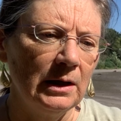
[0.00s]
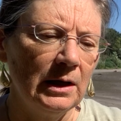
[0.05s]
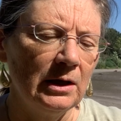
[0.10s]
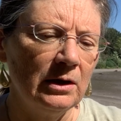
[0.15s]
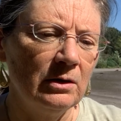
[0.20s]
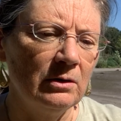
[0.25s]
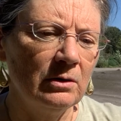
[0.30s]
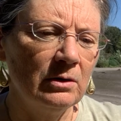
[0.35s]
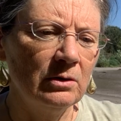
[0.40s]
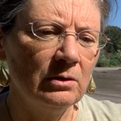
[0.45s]

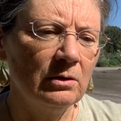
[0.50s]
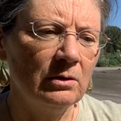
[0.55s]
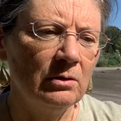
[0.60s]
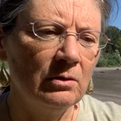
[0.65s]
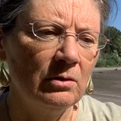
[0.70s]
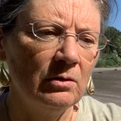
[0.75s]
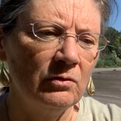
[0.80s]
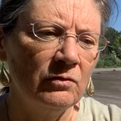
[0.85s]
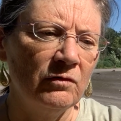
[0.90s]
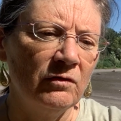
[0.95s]

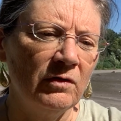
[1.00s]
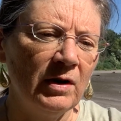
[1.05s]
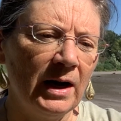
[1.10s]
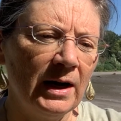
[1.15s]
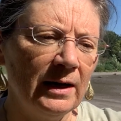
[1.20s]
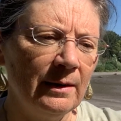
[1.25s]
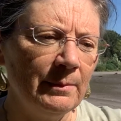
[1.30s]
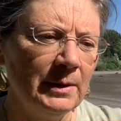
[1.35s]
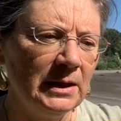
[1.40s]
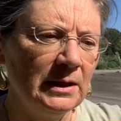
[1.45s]
and
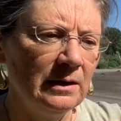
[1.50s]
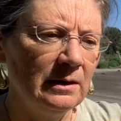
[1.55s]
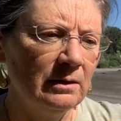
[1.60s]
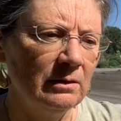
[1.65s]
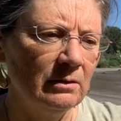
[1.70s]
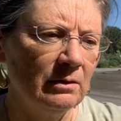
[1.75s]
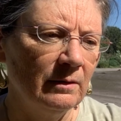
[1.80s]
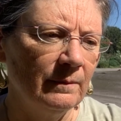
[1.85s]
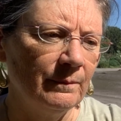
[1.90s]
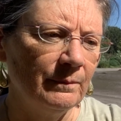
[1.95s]
vibe
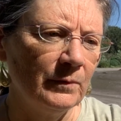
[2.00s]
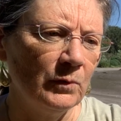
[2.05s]
in